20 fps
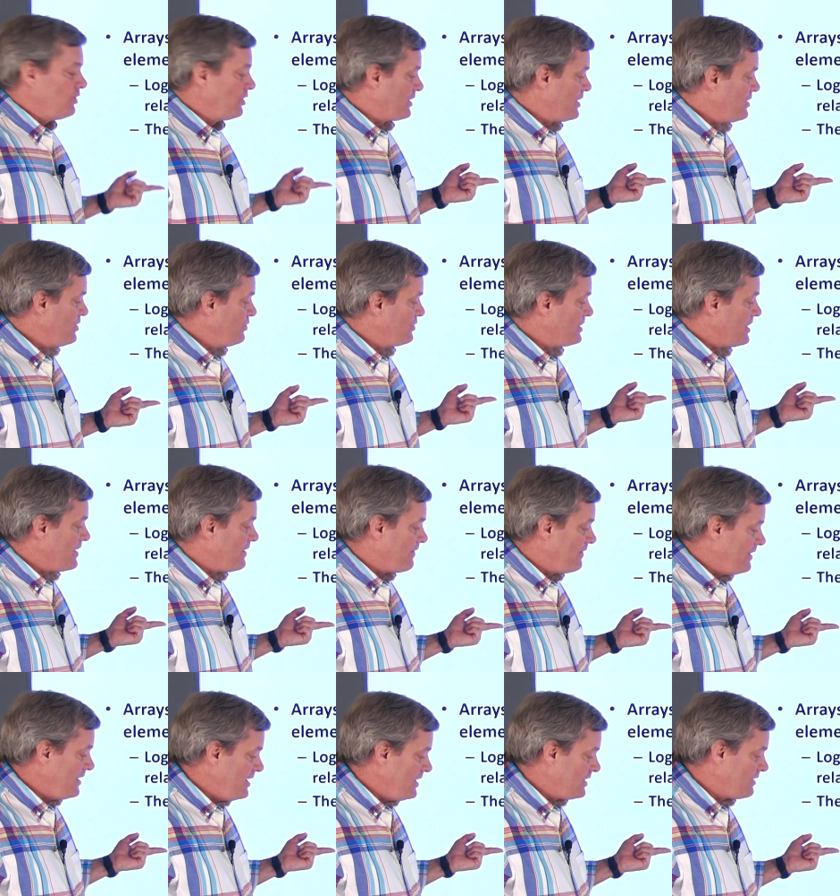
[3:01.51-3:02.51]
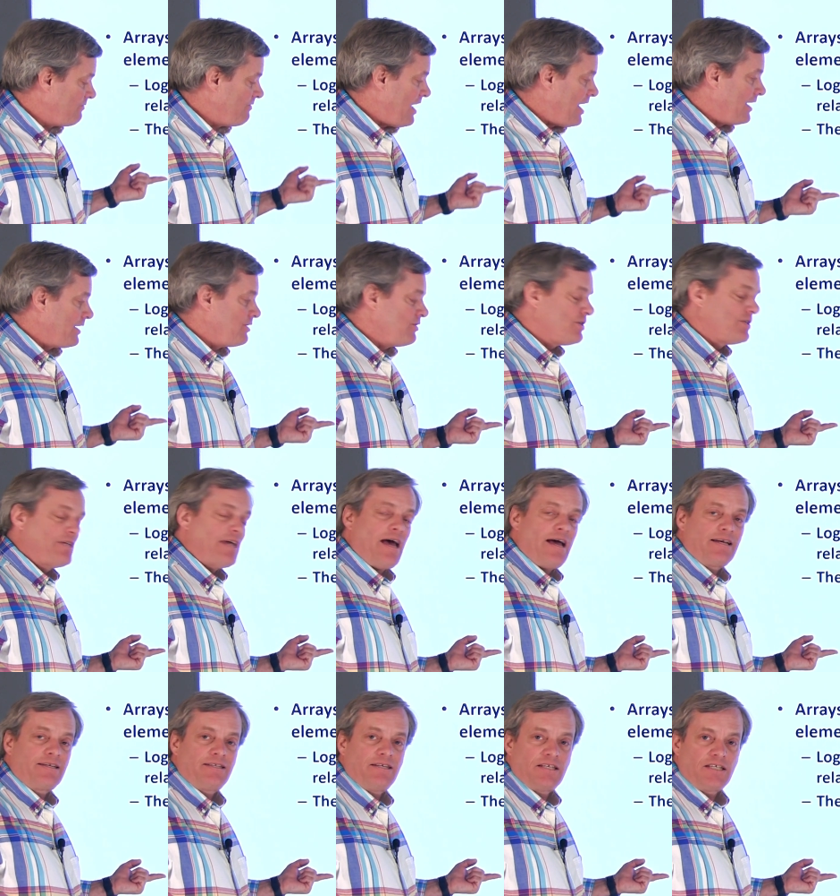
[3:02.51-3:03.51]
look at using these values to
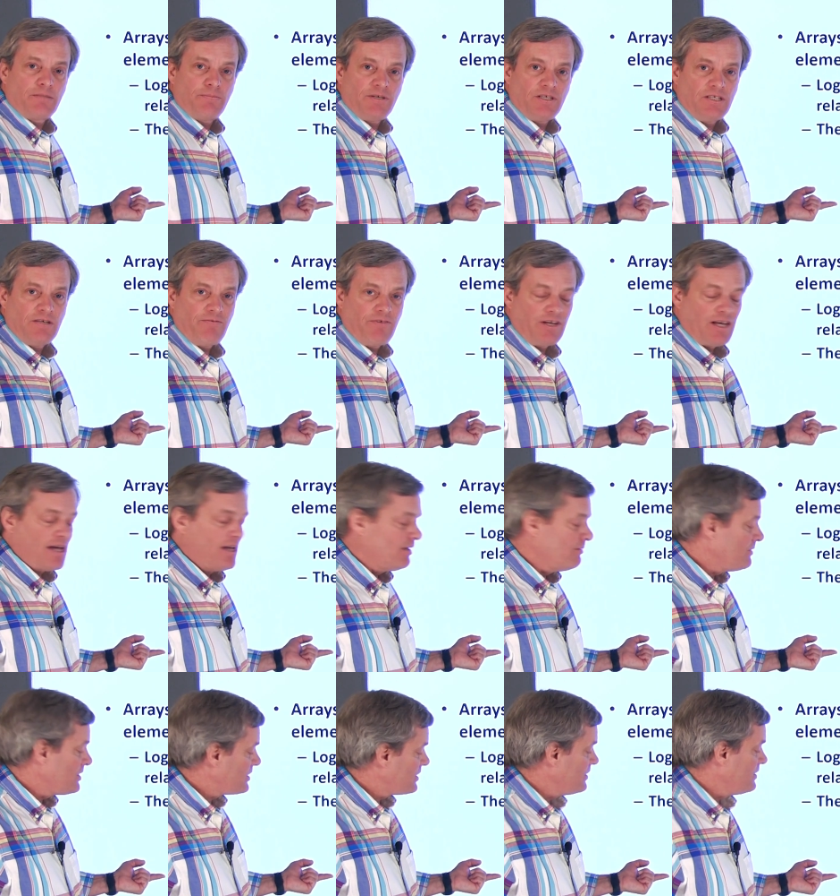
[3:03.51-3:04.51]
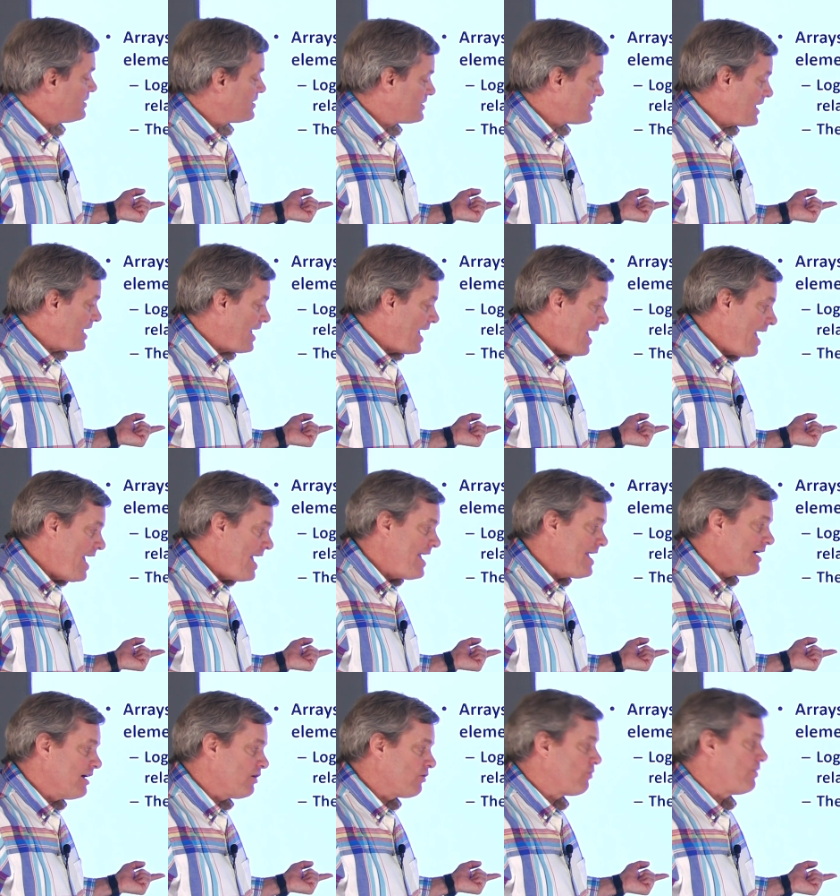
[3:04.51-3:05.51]
access specific elements in this
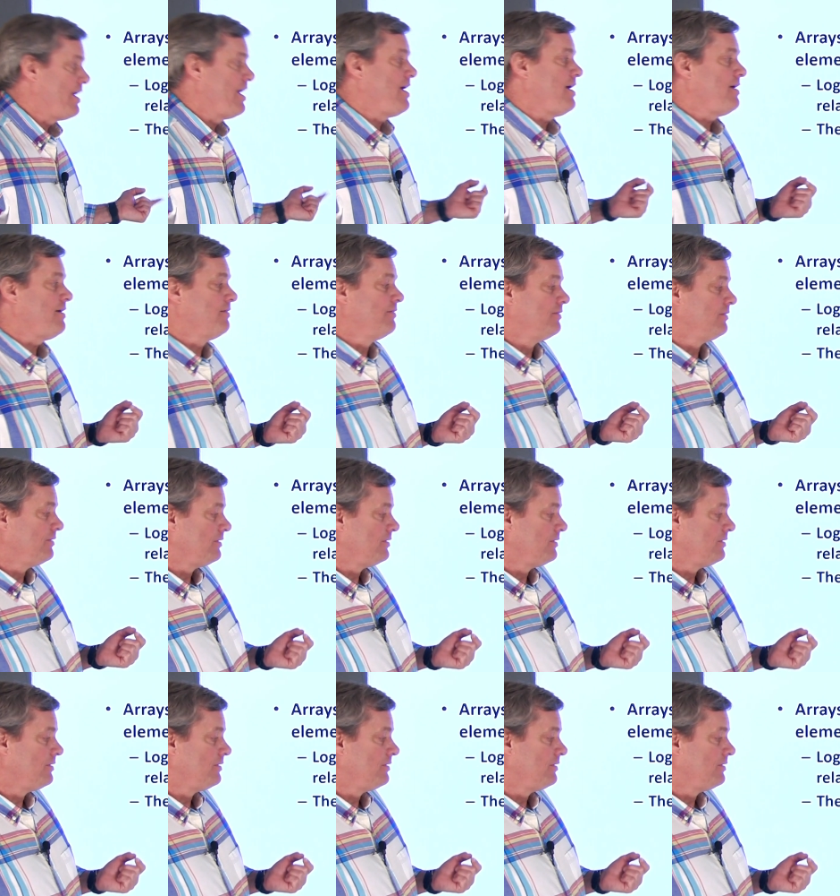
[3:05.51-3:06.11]
A array.